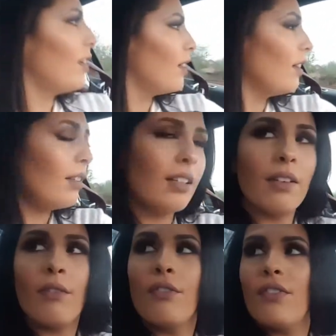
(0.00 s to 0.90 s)
The
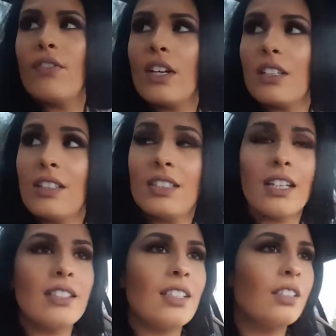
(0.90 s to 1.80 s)

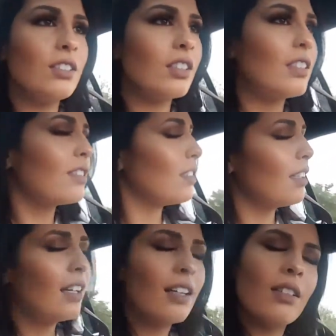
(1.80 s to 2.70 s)
10 cylinders
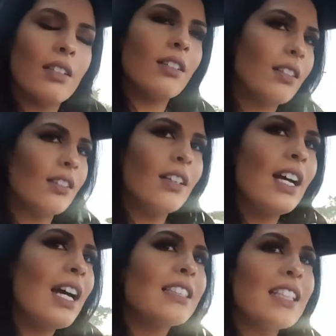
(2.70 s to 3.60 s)
in that,
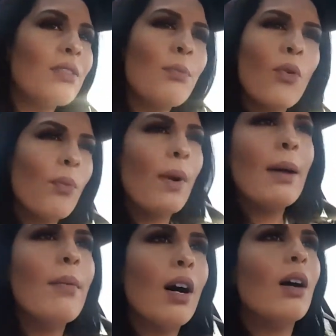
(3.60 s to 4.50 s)
it's like
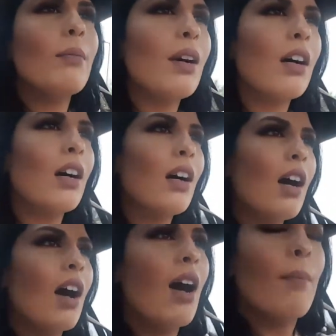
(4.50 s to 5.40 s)
my
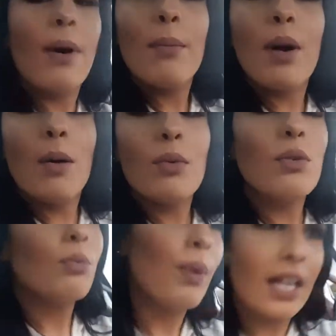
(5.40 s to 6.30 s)
mom
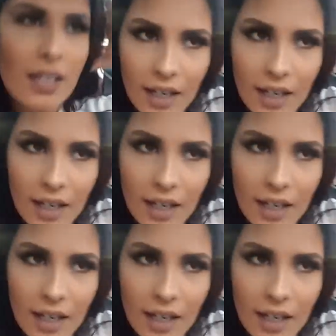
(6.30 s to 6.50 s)
would wake